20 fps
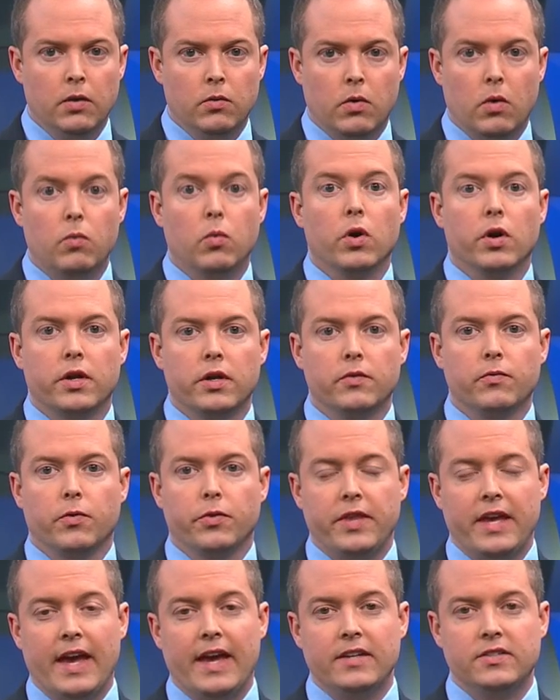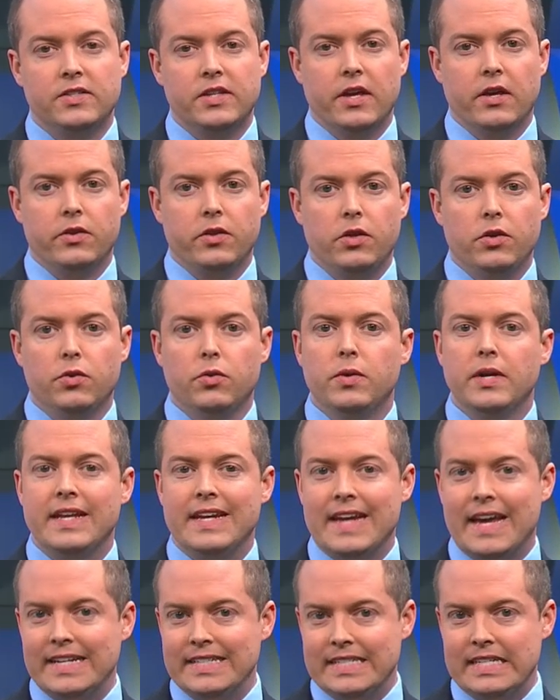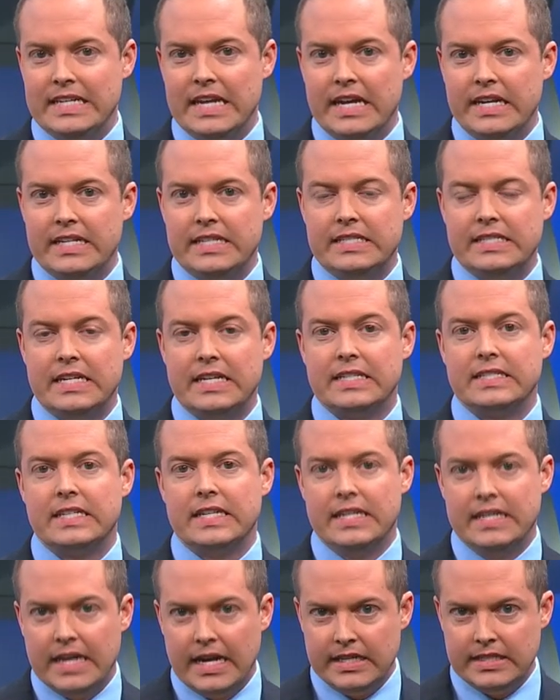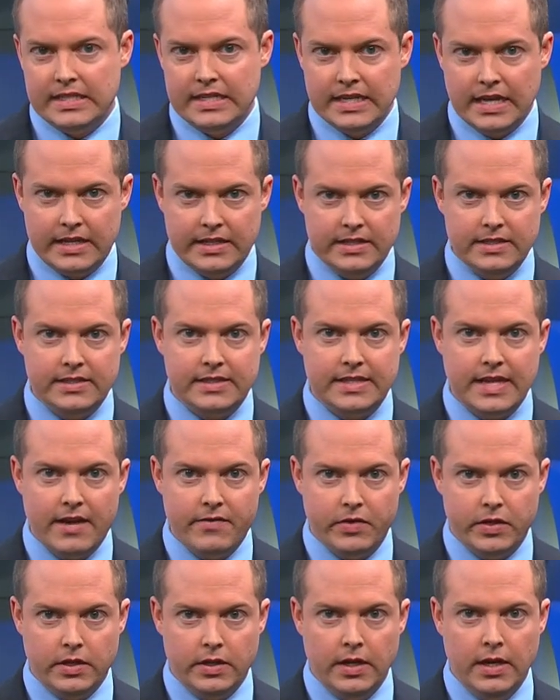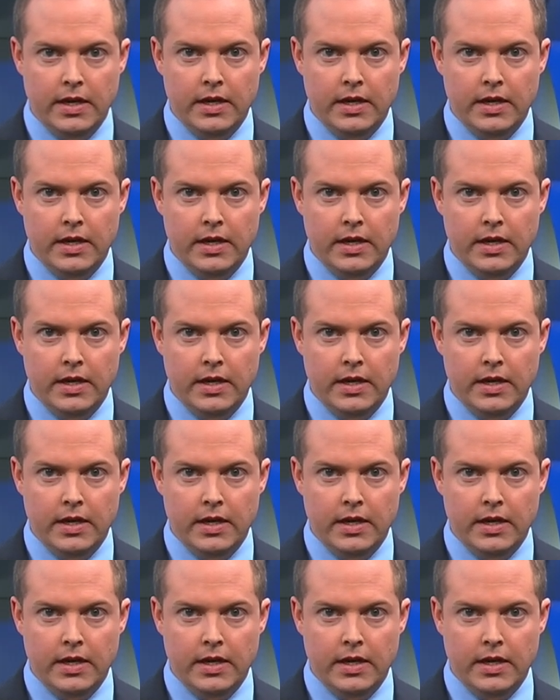while working for the ACLU in 1996 and 1997.